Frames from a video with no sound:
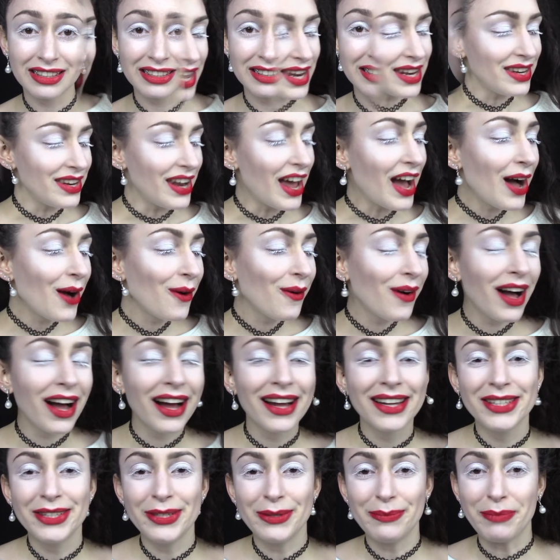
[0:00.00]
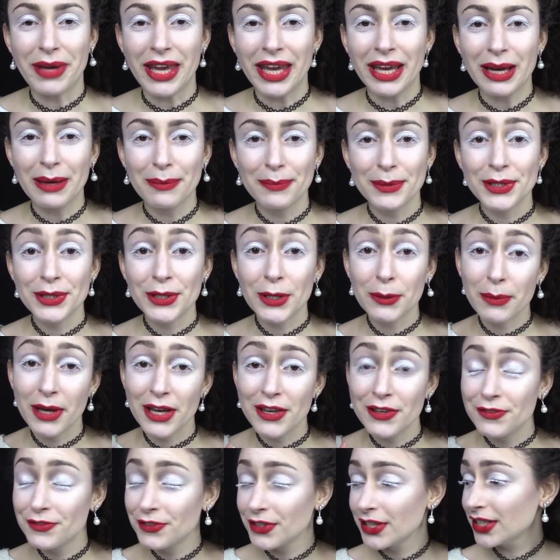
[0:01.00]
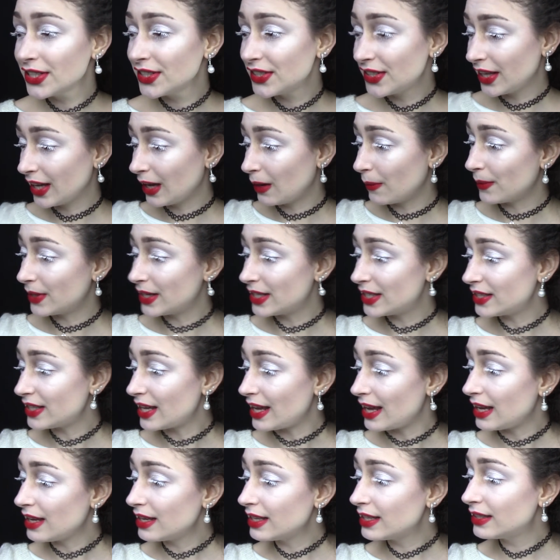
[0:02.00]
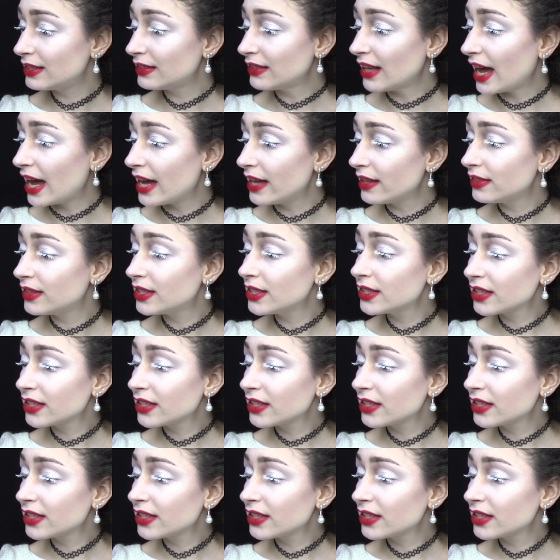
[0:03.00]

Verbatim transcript: And now on to makeup. So my first thing I want to say is that this